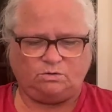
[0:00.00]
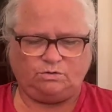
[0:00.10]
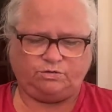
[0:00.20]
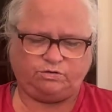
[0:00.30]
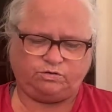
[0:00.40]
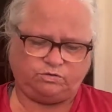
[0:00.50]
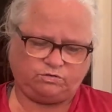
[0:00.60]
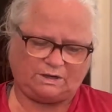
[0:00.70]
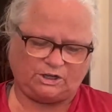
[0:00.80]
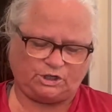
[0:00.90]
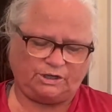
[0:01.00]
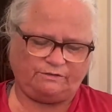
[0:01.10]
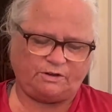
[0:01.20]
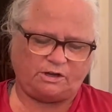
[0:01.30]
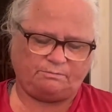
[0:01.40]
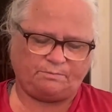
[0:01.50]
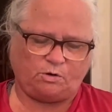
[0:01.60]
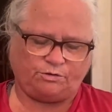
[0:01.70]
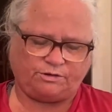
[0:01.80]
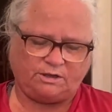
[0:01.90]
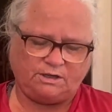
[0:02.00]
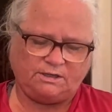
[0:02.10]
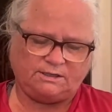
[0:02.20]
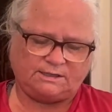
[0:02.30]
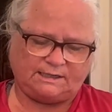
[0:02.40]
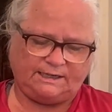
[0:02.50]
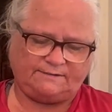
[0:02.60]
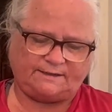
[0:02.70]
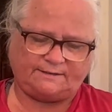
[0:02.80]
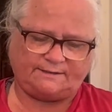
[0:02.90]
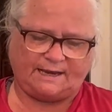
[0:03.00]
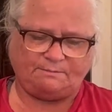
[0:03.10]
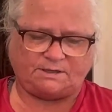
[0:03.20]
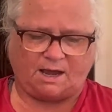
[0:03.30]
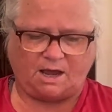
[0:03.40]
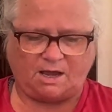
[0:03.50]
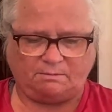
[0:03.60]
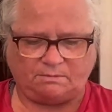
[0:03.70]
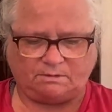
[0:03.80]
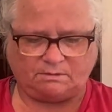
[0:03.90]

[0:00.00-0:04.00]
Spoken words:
Oof, I should have done both sleeves at the same time,